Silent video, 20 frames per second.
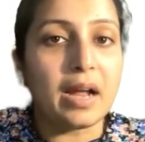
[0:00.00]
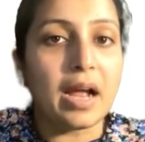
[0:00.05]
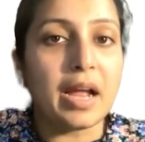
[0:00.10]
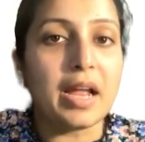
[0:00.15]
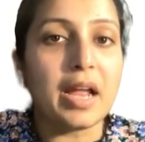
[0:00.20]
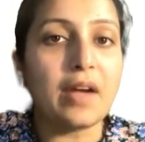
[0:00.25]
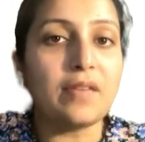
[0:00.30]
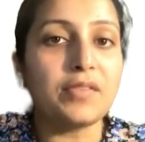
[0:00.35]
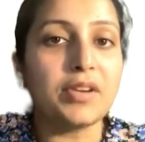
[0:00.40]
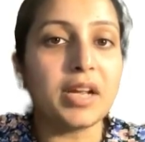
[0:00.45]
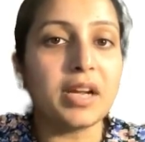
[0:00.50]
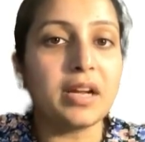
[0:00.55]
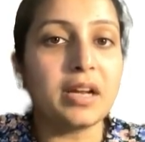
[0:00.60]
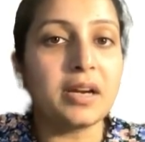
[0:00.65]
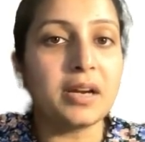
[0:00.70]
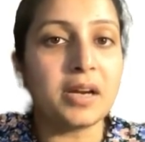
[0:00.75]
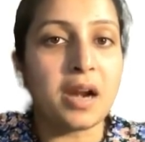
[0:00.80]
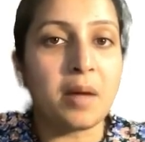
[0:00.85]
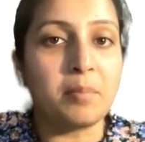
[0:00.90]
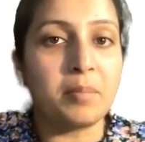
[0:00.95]
I have taken
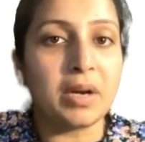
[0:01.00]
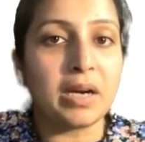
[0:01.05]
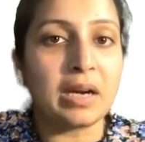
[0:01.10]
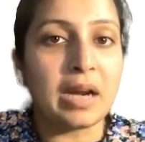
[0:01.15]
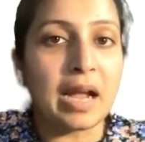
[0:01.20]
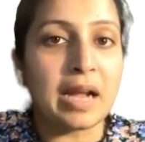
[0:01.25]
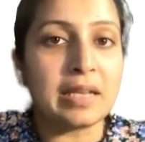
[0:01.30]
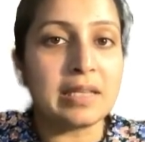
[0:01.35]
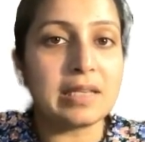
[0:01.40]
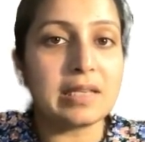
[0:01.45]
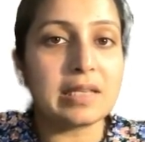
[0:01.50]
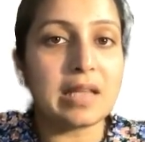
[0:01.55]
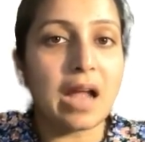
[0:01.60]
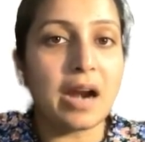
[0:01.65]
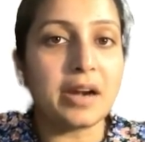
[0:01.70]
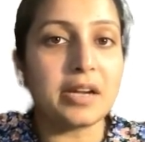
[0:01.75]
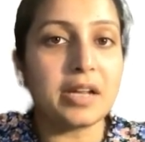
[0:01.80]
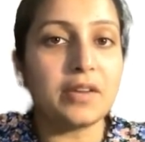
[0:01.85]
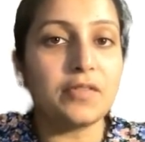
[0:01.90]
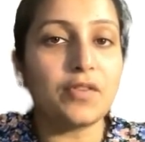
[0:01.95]
a number line
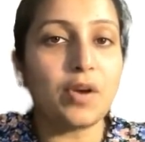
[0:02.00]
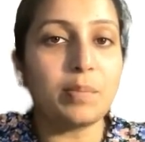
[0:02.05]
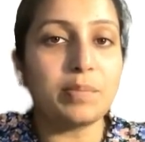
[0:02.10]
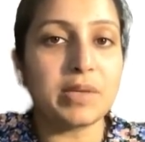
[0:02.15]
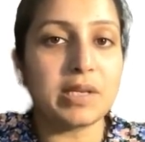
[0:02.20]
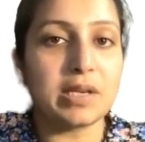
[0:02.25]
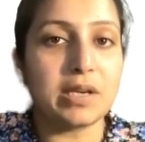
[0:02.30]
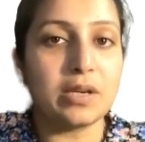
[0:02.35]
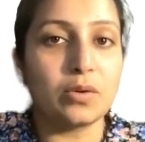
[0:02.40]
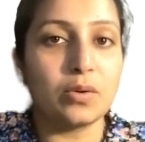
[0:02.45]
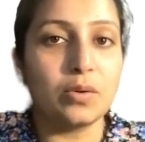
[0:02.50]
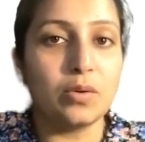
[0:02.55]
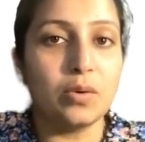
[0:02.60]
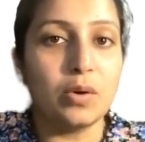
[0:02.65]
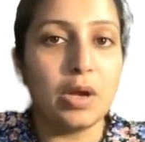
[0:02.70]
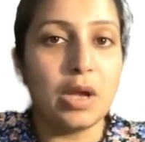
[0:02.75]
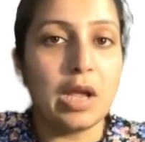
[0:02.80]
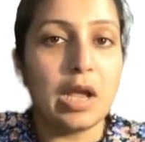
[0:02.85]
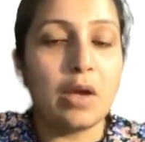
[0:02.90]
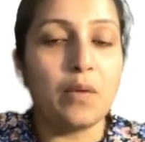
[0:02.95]
starting from 0
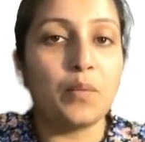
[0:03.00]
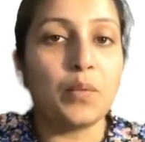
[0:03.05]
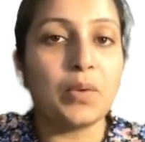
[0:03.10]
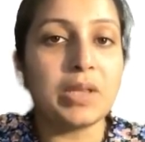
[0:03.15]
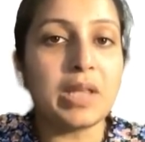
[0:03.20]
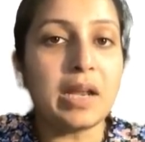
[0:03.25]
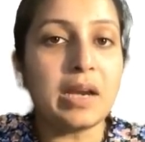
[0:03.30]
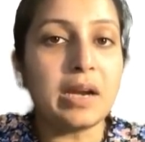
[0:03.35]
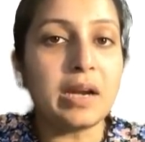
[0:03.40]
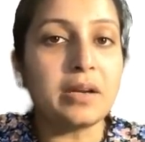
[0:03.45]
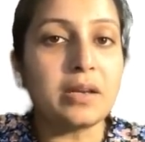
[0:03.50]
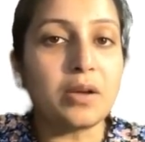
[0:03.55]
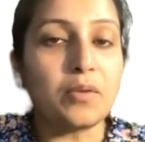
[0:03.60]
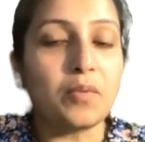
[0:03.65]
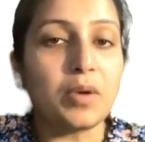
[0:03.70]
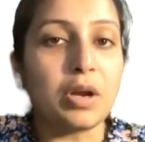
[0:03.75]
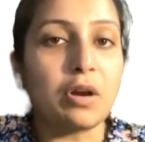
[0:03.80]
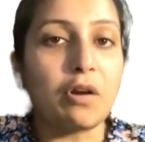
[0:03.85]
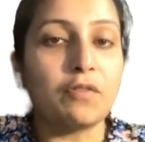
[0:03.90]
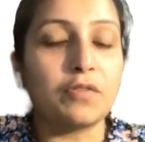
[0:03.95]
with an
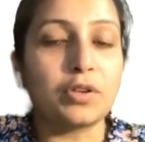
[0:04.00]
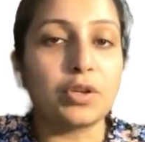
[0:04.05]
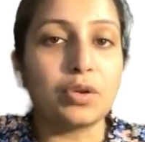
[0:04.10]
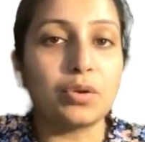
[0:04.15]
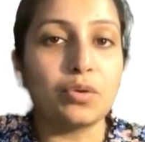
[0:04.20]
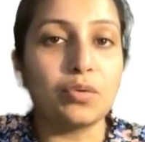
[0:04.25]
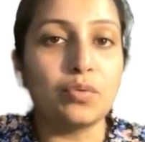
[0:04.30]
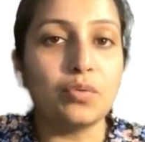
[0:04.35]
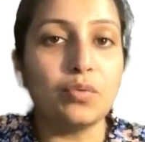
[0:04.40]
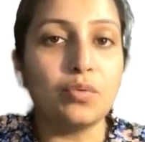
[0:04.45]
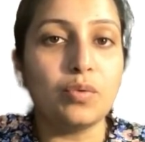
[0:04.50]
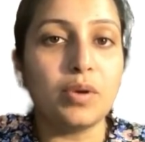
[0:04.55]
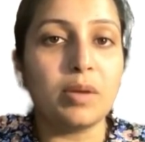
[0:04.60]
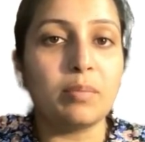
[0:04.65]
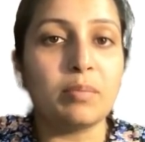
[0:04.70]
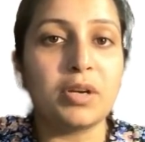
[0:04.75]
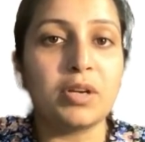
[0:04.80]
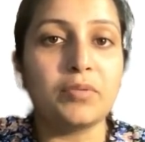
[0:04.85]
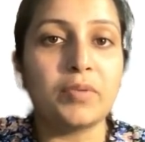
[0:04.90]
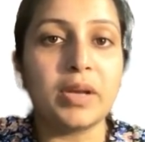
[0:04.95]
interval of 2
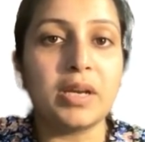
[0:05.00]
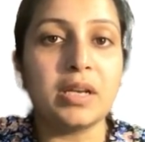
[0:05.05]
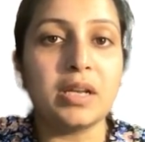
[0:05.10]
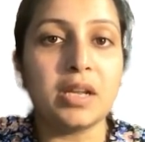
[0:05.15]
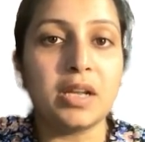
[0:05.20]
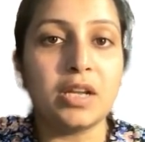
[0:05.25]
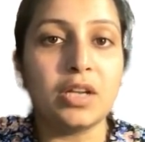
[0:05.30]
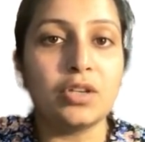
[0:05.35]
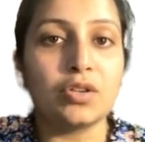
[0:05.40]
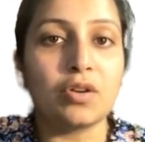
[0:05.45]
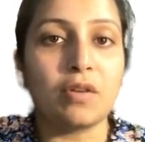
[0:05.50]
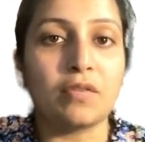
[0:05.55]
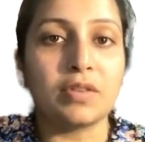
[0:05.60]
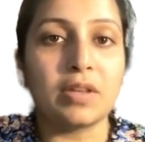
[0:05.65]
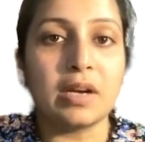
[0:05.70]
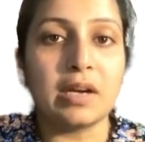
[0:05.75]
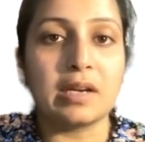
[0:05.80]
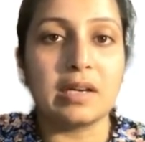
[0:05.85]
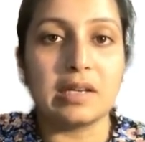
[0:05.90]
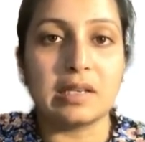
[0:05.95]
between each of
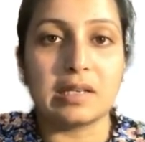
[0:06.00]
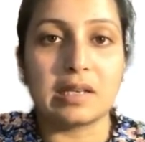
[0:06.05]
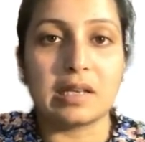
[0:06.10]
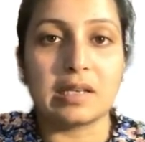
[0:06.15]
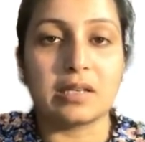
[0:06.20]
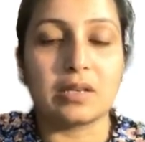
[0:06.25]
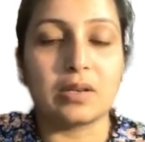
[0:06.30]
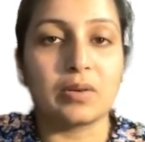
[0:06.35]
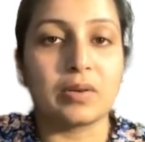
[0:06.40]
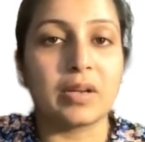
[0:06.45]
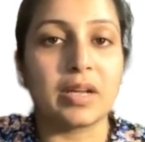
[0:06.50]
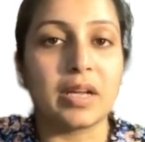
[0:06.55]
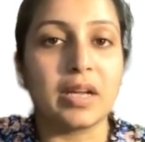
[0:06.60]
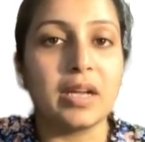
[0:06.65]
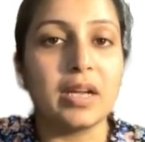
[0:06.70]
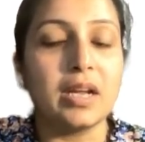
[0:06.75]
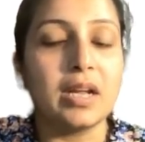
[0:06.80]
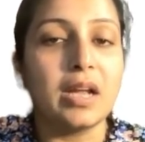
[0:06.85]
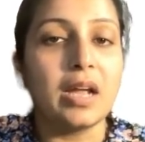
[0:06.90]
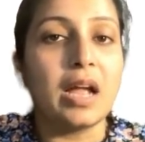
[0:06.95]
the indices. Okay.
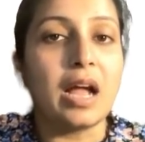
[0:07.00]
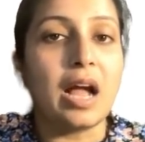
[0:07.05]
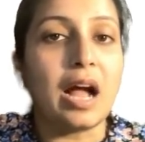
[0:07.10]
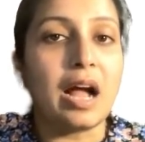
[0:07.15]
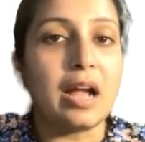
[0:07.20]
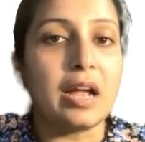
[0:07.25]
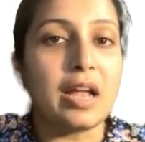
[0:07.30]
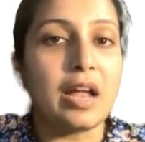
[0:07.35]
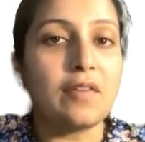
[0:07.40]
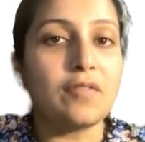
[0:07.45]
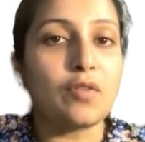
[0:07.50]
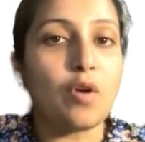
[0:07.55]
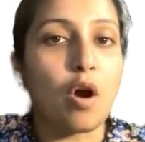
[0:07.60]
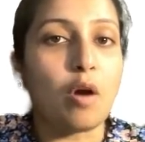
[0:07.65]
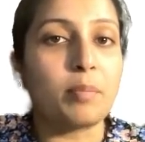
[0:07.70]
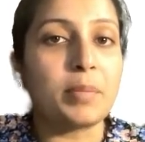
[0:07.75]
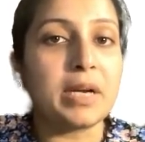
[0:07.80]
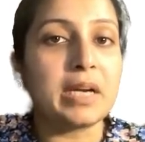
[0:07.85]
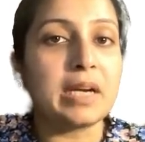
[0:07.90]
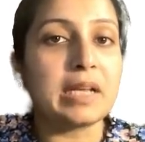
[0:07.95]
I have
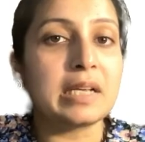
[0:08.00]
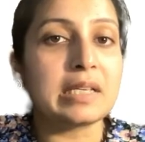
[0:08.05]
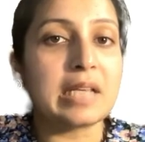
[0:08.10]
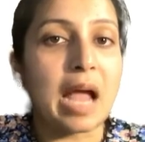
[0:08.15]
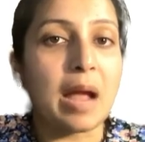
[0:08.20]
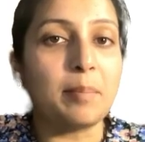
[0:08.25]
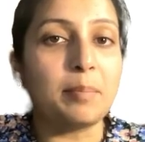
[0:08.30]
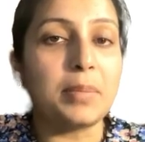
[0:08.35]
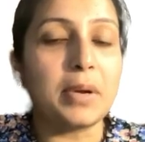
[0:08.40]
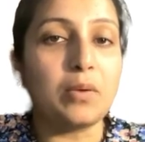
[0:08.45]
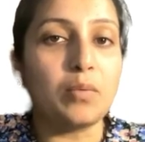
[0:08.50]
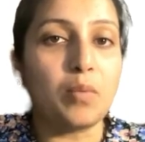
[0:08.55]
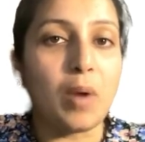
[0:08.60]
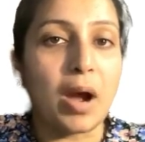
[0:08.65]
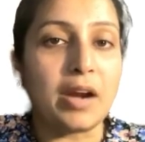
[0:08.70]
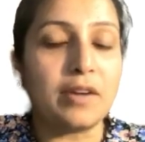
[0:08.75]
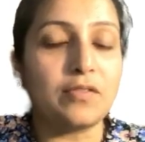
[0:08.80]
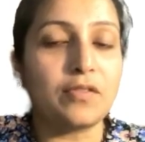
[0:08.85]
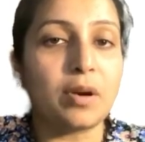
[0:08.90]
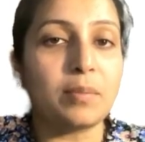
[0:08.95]
copied example
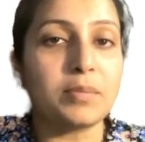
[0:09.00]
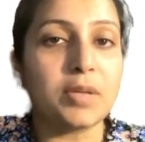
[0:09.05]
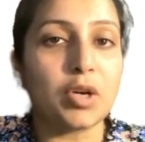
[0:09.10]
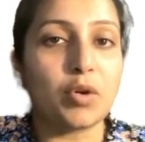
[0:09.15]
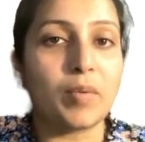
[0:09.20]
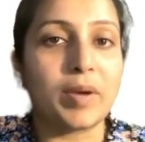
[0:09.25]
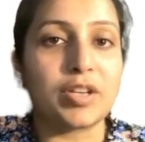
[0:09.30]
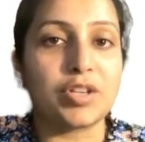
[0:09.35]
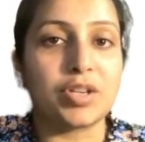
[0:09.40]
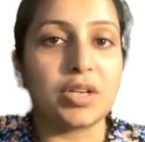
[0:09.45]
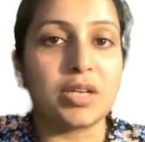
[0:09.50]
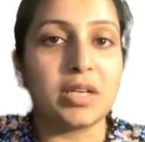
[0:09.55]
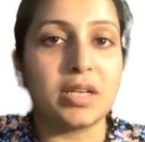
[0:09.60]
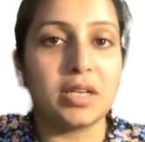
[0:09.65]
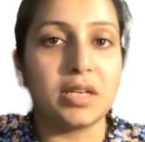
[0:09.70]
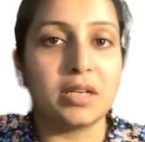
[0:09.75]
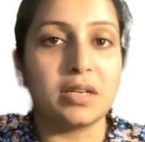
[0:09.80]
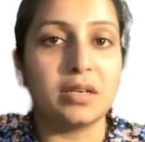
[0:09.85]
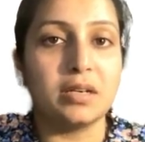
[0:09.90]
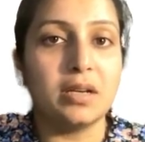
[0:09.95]
1 from the question
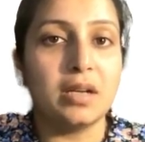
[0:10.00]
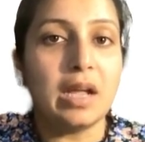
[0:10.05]
here.